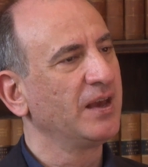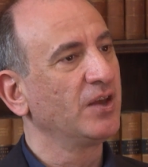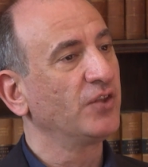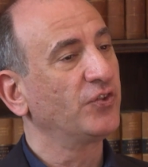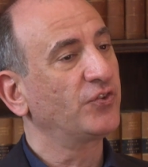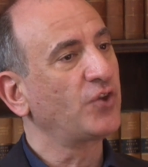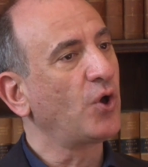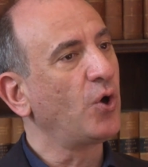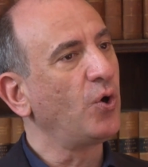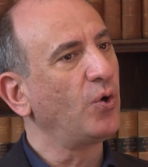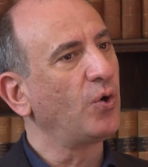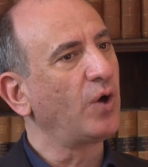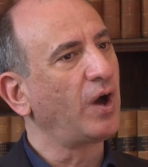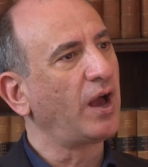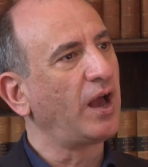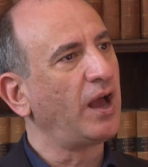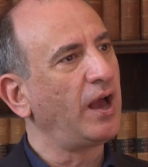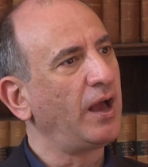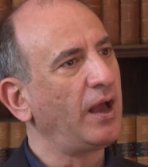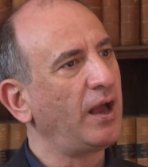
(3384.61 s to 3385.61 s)
So,
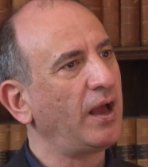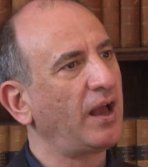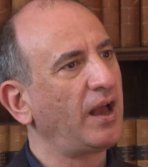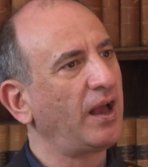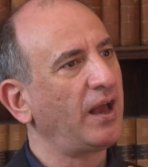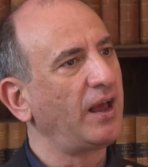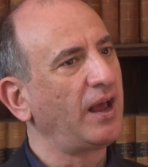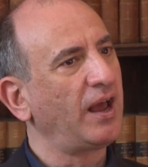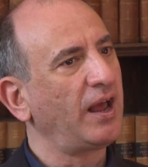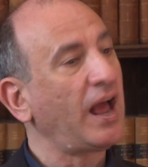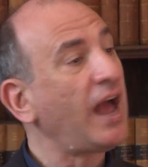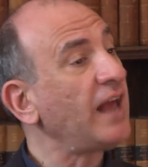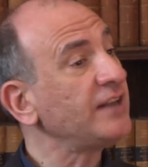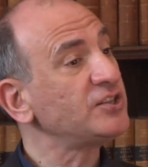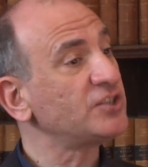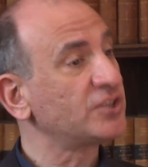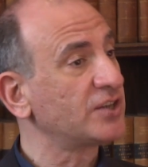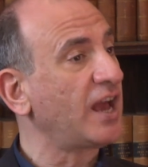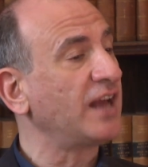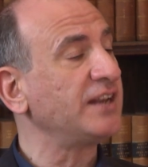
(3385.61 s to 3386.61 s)
uh,
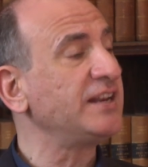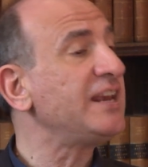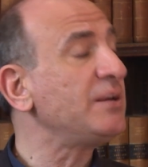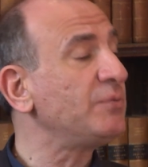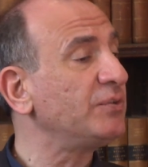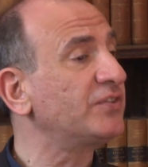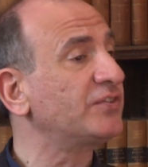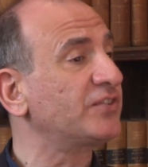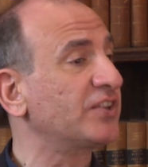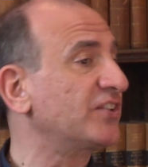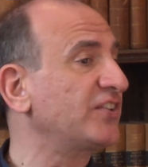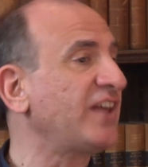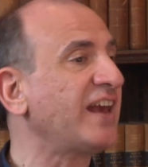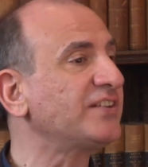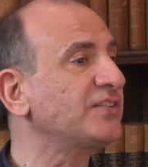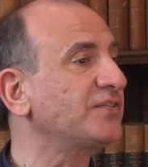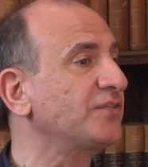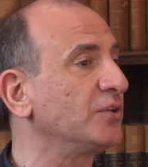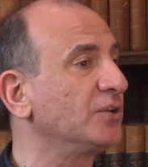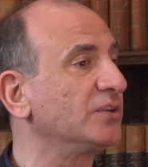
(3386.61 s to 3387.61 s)
and, and he was
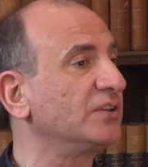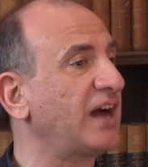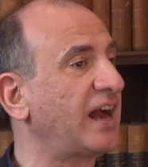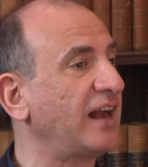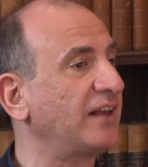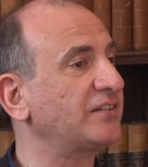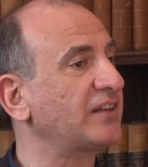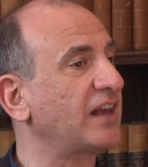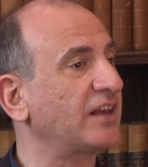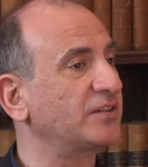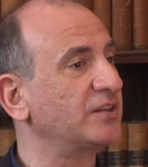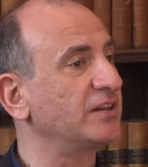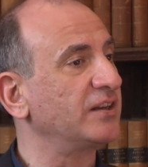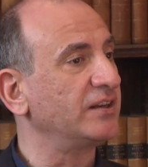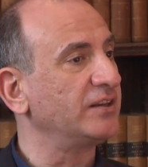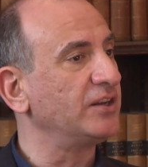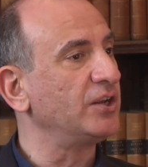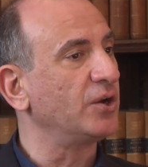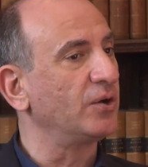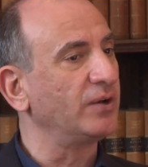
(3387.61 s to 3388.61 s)
successful as, as
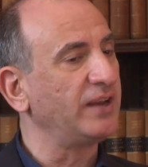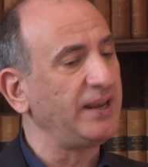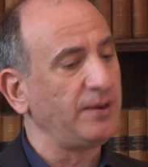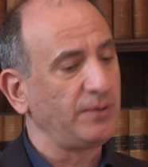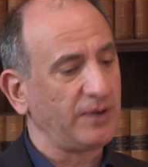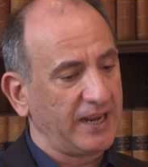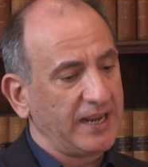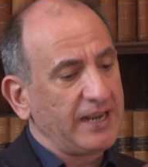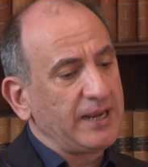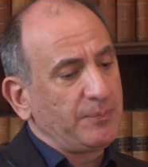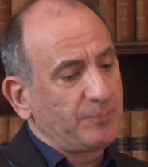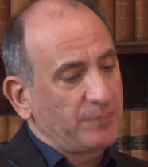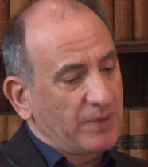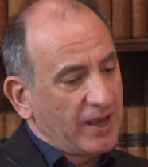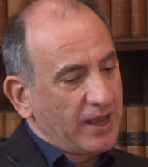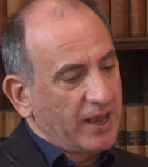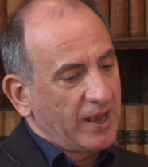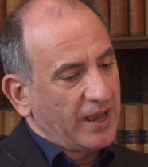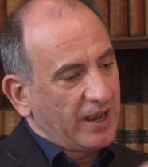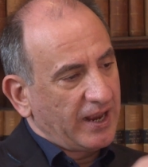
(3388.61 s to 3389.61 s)
you know, he, he,
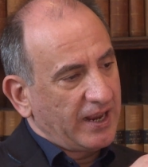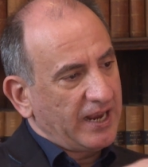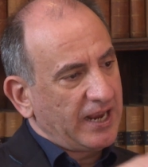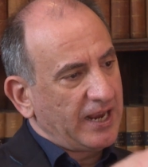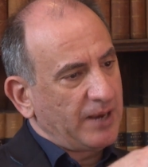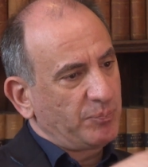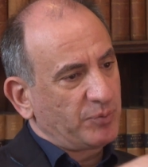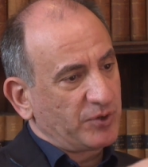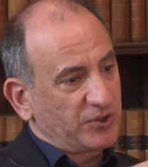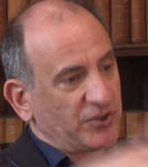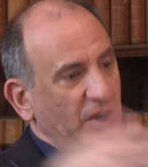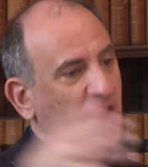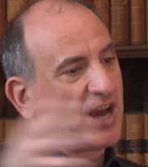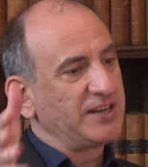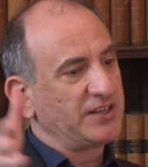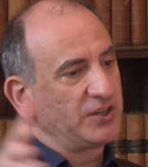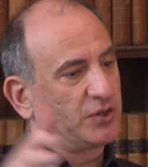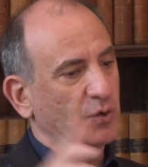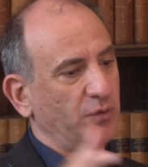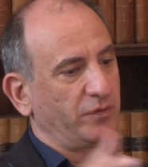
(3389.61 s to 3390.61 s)
he
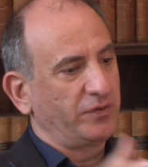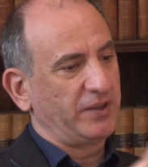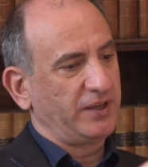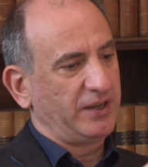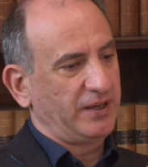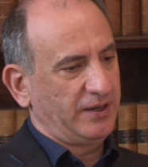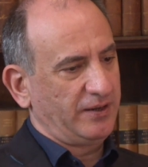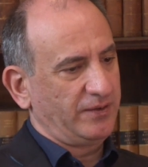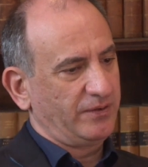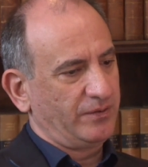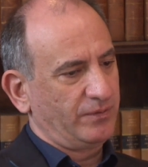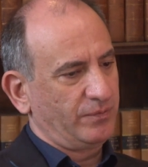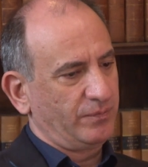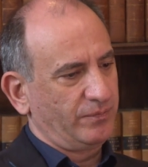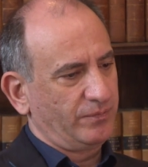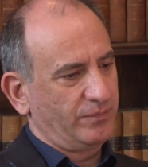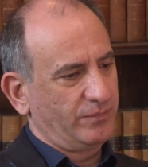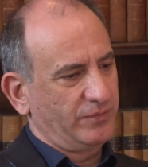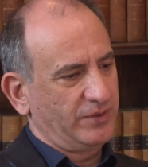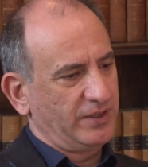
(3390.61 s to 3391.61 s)
presided over the,
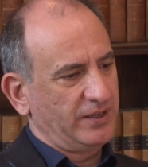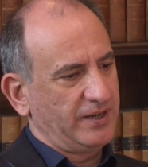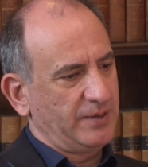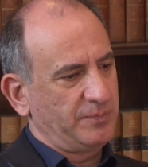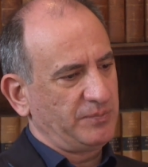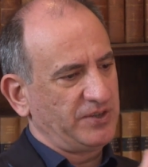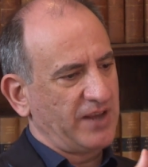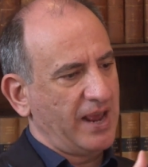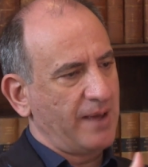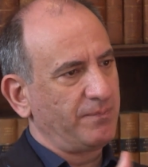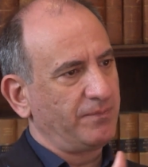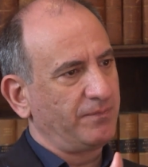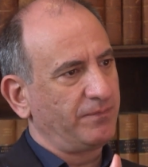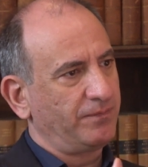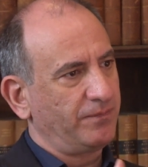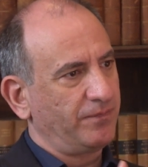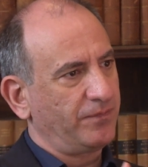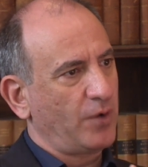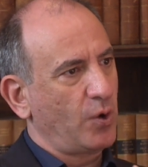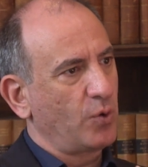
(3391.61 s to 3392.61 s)
the Lib Dem
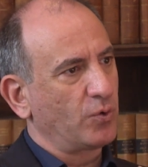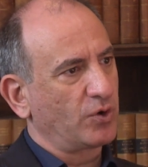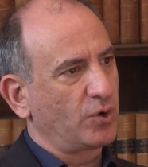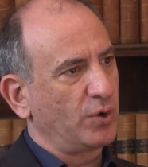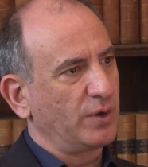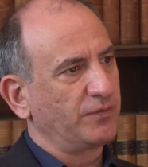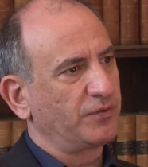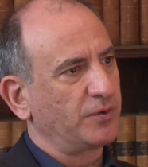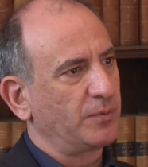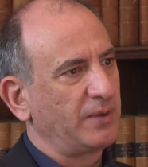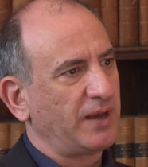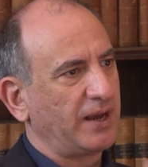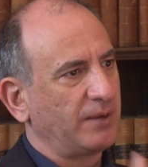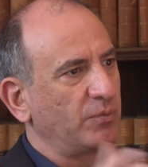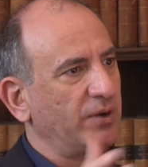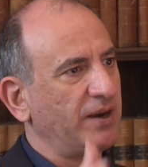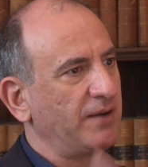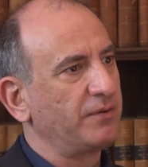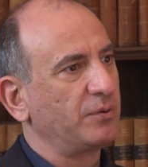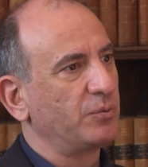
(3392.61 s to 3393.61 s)
vote going from like,
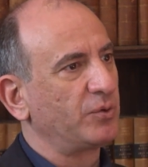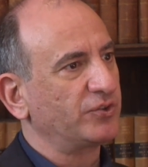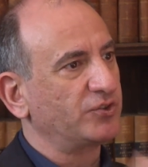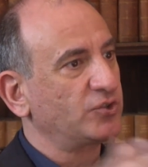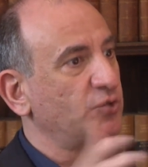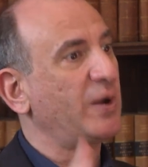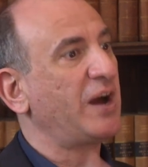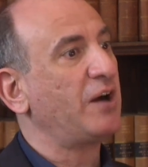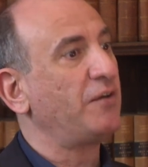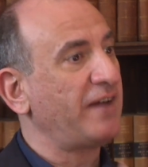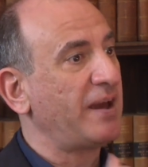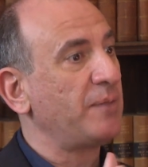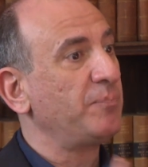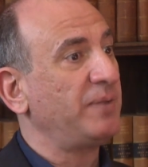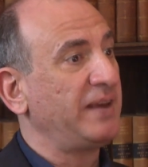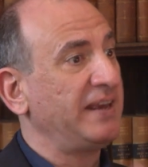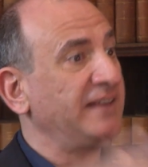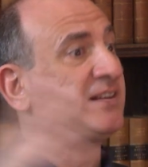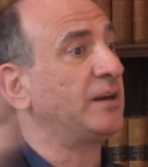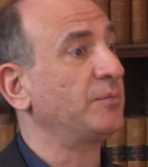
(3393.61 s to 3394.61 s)
whatever it was, twelve M
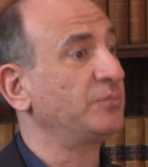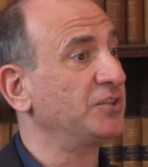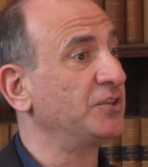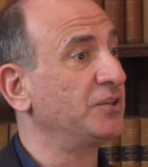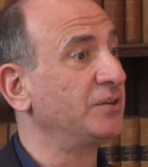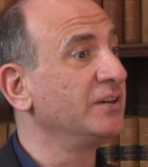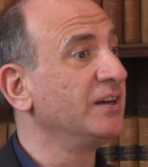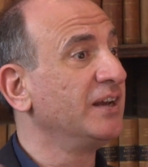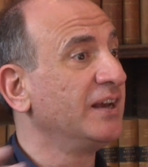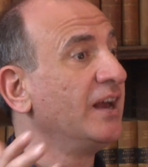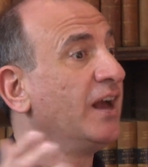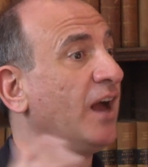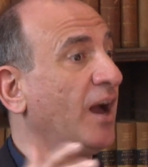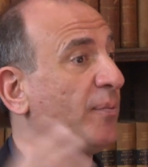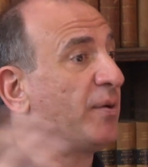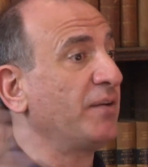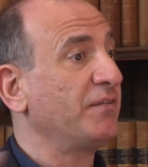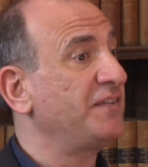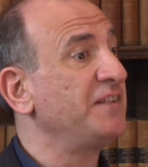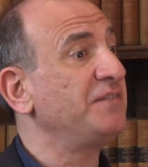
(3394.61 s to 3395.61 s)
Ps up to
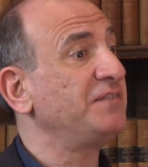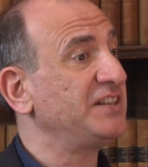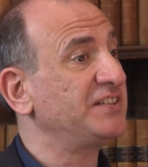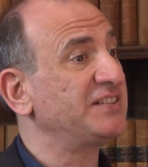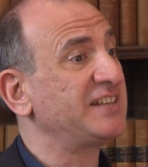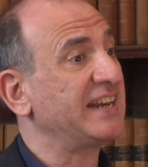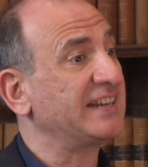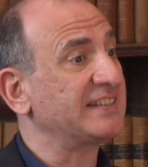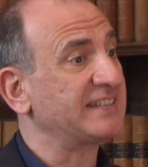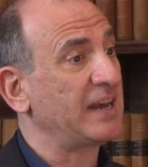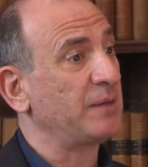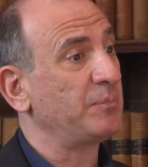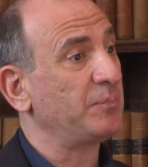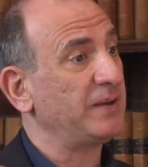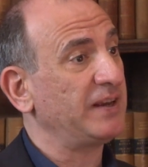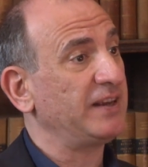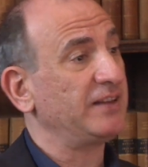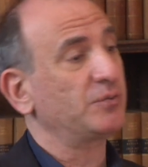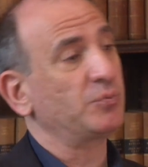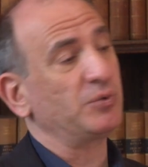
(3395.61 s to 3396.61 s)
about fifty-six M
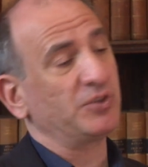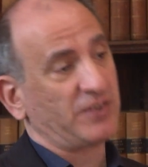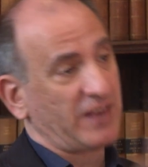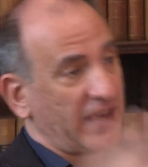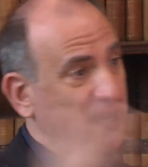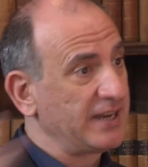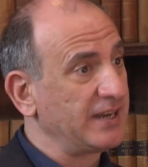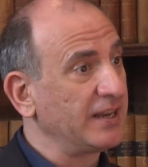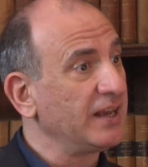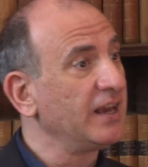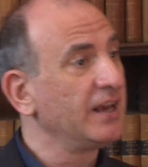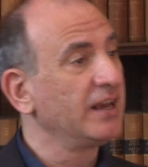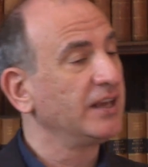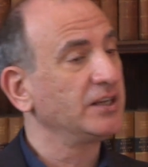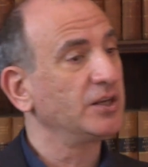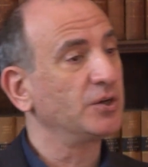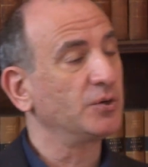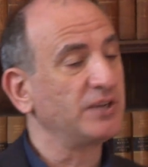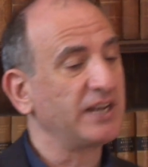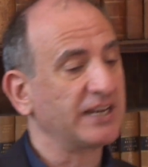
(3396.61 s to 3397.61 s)
Ps, which then,
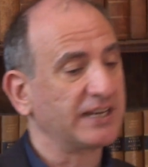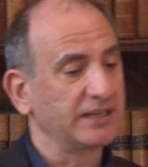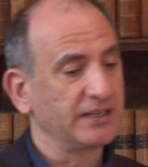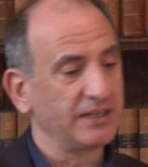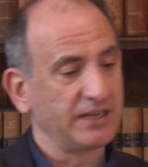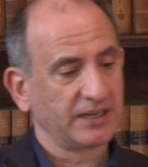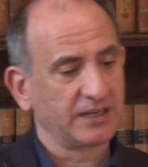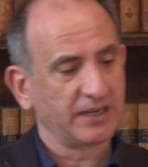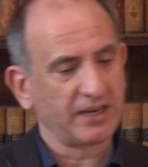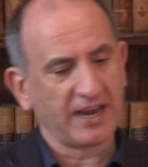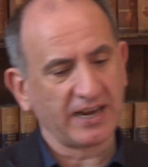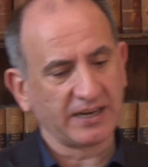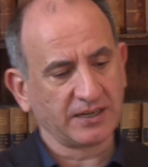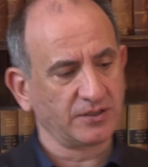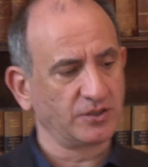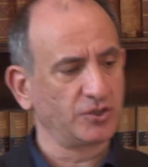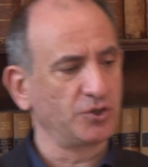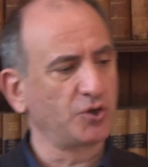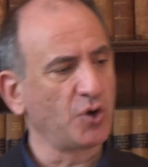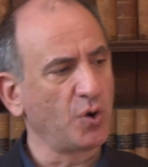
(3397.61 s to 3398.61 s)
you know, Nick, Nick Clegg
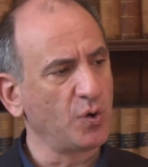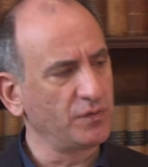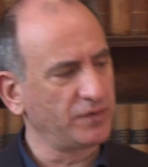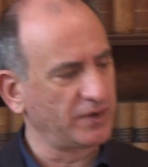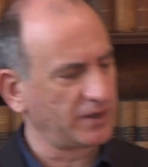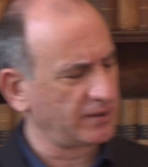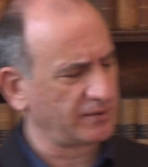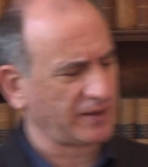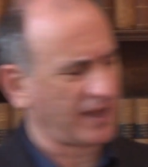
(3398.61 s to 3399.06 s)
took over